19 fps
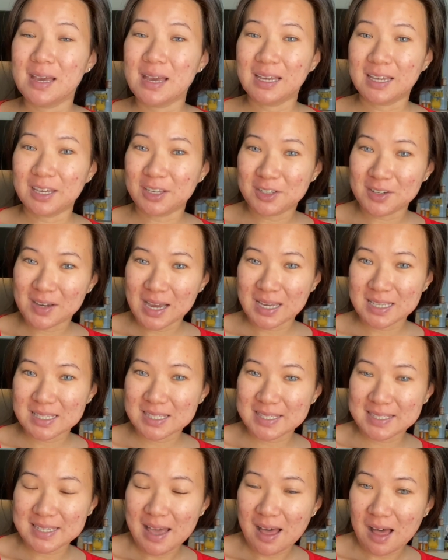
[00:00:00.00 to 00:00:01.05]
Can you
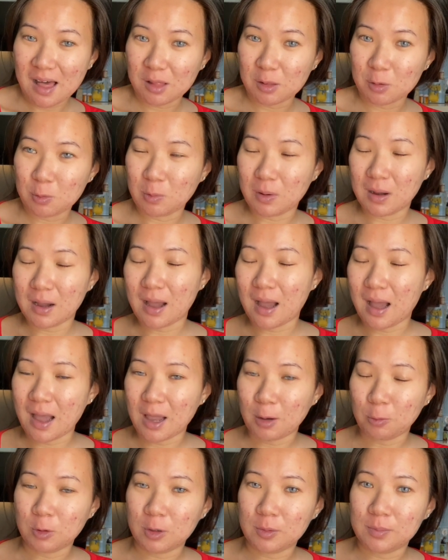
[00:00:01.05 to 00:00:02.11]
guys tell what
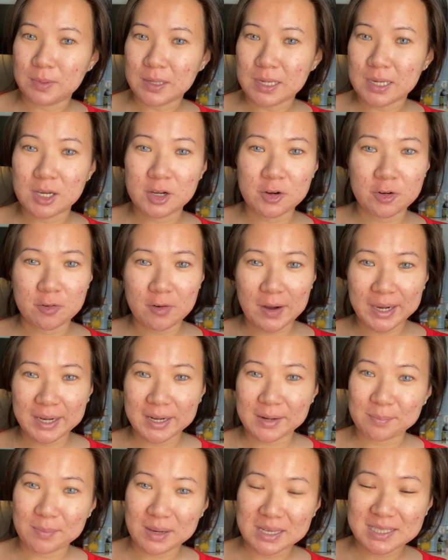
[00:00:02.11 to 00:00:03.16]
I will be
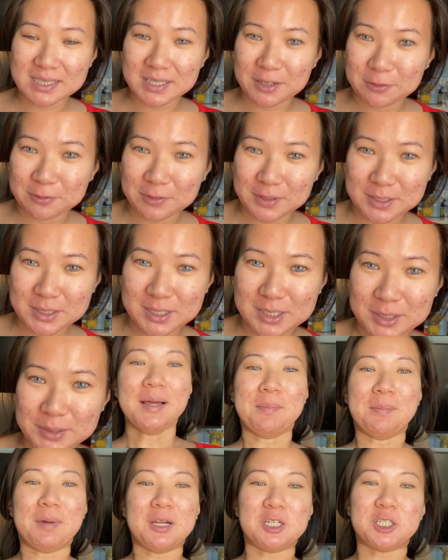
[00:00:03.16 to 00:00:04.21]
creating myself into?
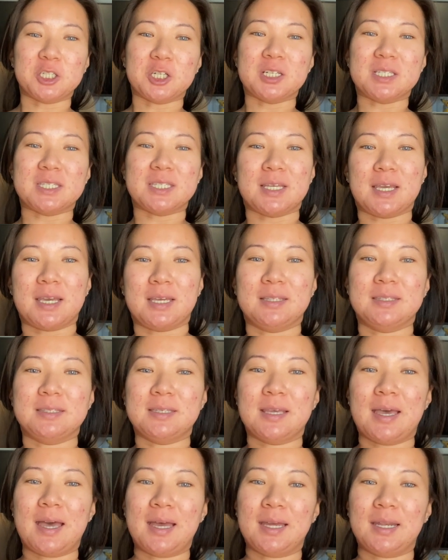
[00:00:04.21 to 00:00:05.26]
My shirt say
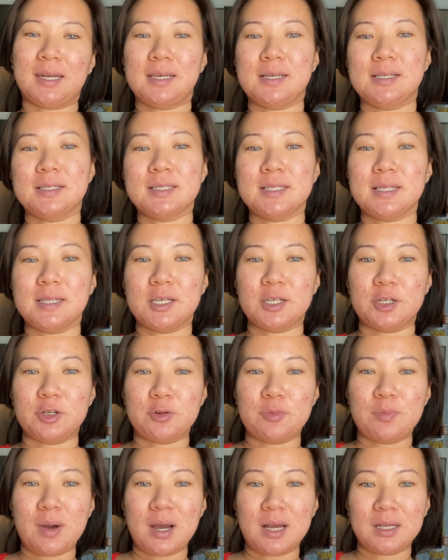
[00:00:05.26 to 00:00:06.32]
Daddy's
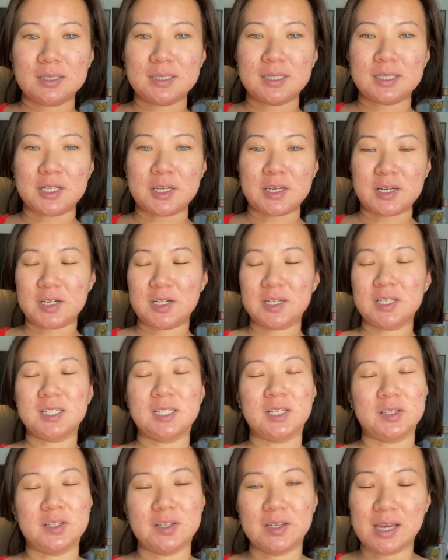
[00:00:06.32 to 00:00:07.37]
Little Monster,
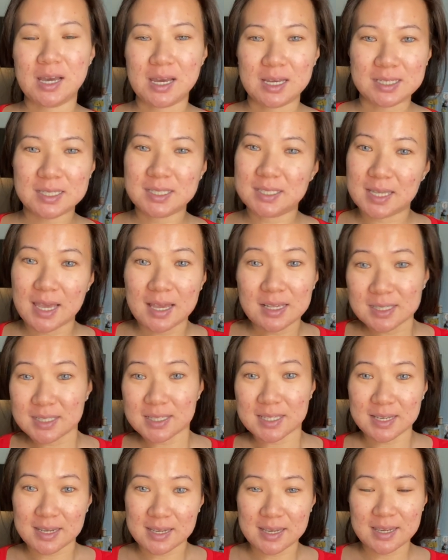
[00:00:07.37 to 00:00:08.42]
so you guys
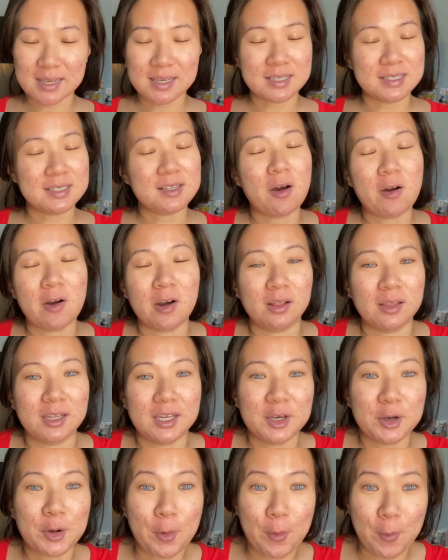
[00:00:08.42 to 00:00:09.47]
guessed it, is
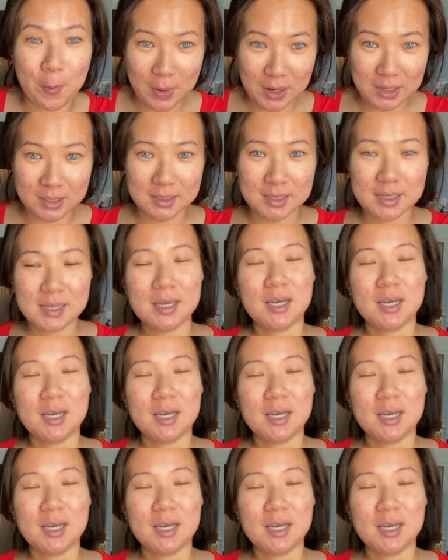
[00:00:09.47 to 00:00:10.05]
Harley Quinn.